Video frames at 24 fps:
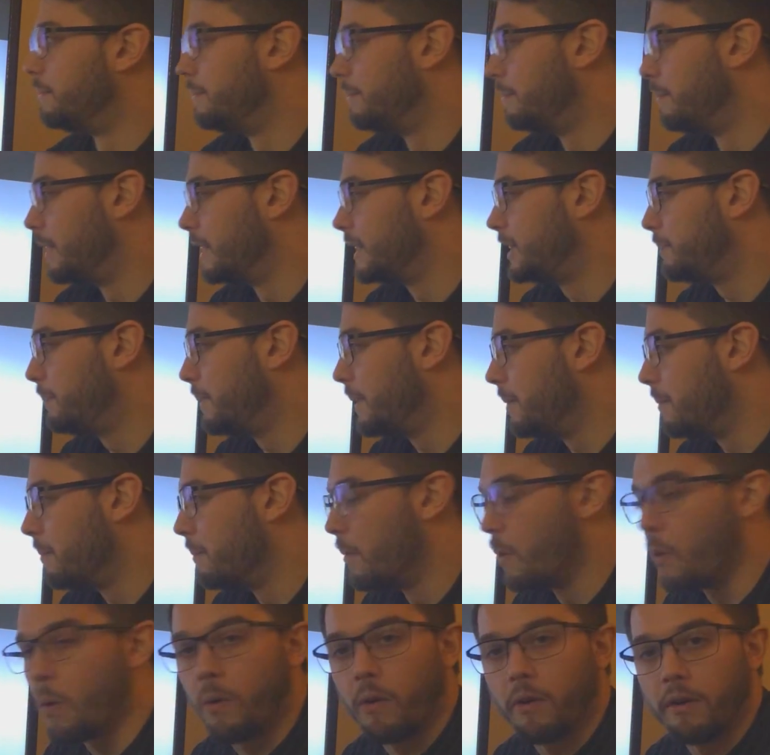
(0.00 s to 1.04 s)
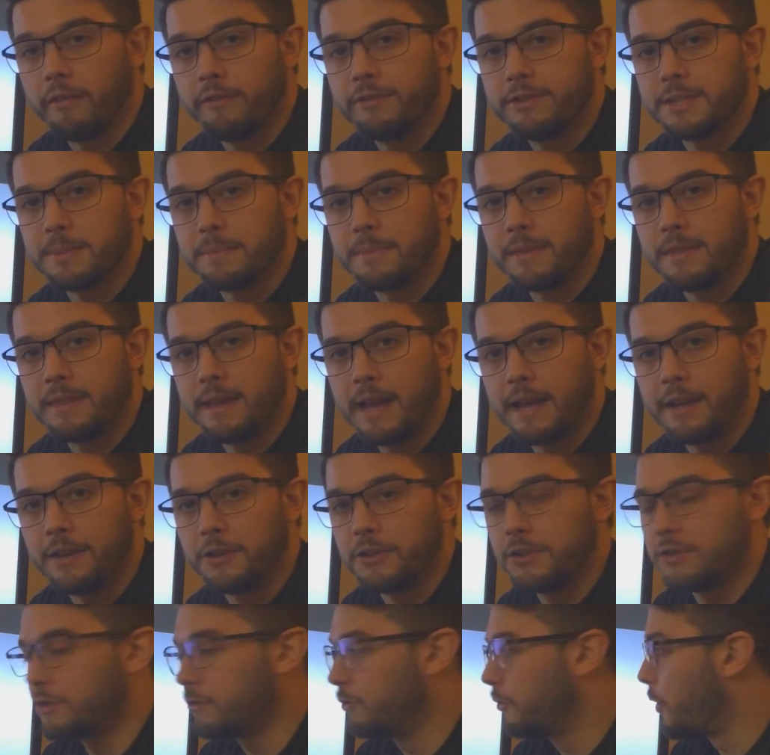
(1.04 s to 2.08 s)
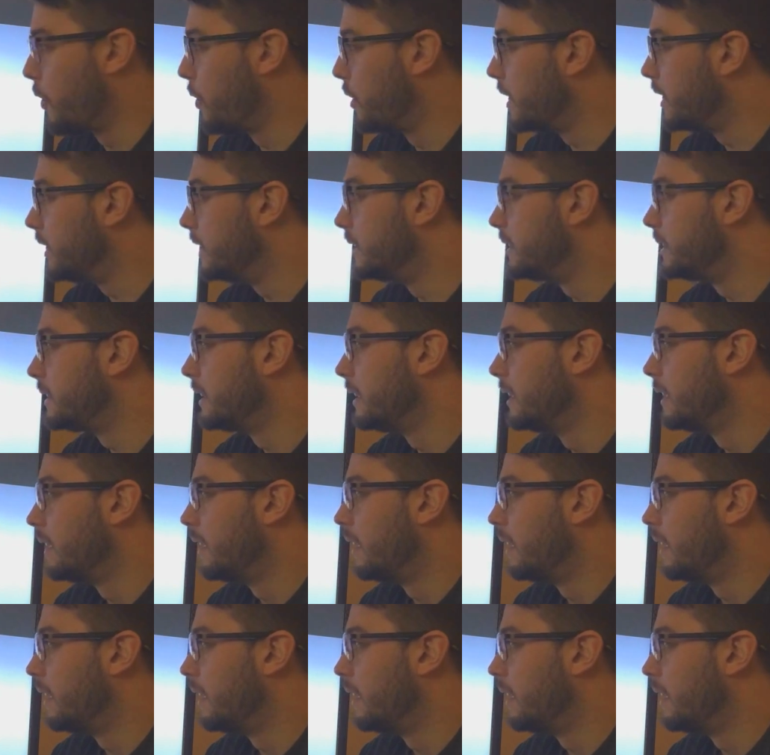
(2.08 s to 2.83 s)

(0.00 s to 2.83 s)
Must be more of some Thanos cronies.